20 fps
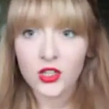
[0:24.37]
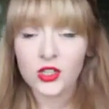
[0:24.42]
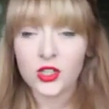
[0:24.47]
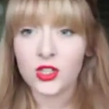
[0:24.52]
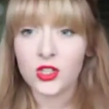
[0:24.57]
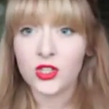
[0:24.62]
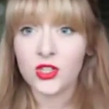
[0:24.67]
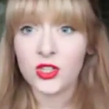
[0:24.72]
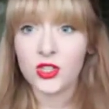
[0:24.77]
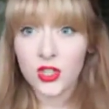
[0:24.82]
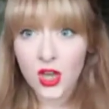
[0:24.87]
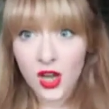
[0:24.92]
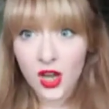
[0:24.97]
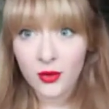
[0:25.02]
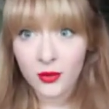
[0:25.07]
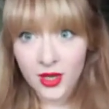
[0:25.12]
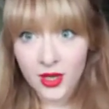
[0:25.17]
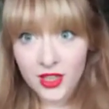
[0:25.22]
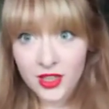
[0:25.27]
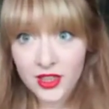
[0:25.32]
To
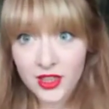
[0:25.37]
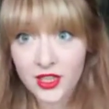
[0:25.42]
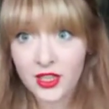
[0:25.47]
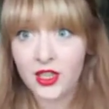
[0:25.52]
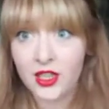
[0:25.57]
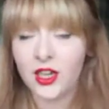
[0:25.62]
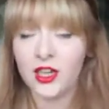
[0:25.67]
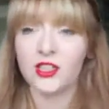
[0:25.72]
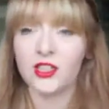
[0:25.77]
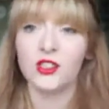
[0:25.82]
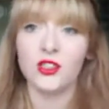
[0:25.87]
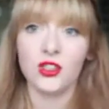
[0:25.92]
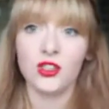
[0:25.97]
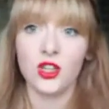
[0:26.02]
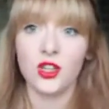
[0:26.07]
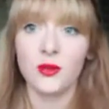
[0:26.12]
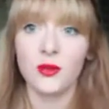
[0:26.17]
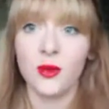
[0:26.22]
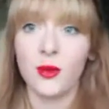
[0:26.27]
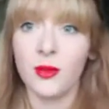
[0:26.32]
start with, I shall
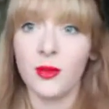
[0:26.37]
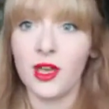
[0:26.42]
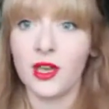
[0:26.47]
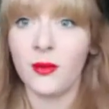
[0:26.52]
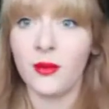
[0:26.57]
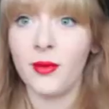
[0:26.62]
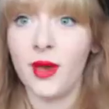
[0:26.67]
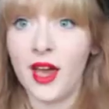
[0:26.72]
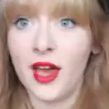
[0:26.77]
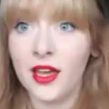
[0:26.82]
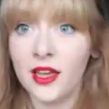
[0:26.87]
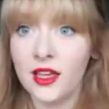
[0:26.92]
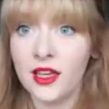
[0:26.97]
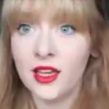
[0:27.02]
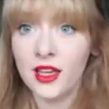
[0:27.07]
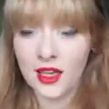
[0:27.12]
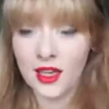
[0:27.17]
show you my makeup bag.